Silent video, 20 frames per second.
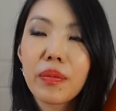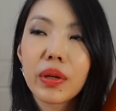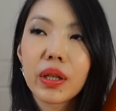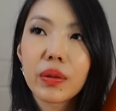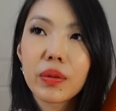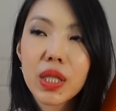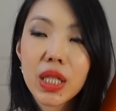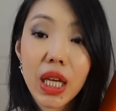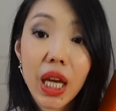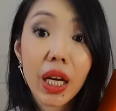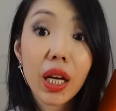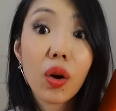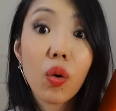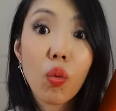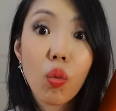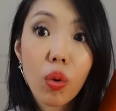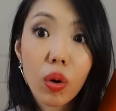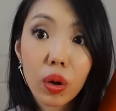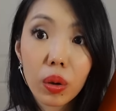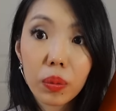but it was
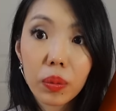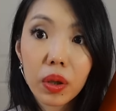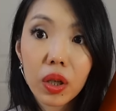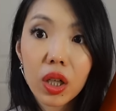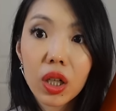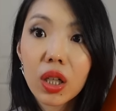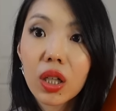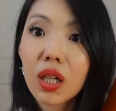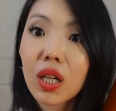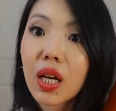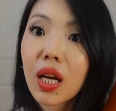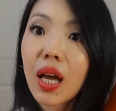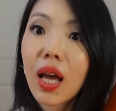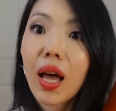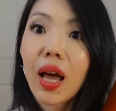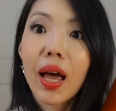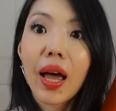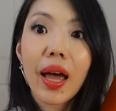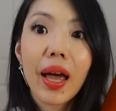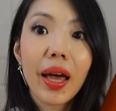getting warmer.
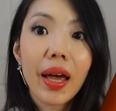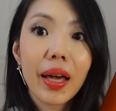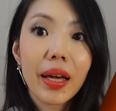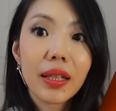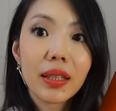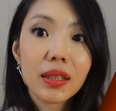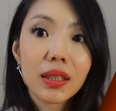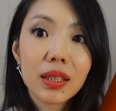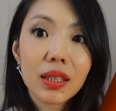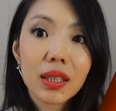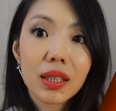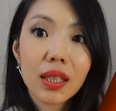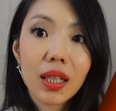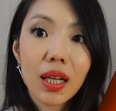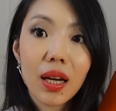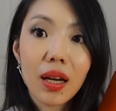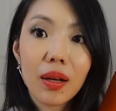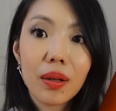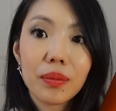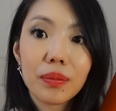And
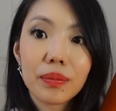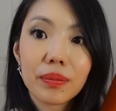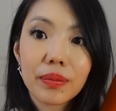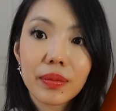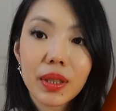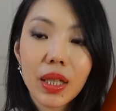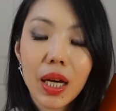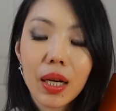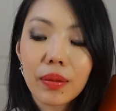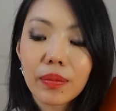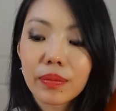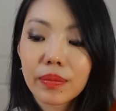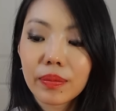um, yeah,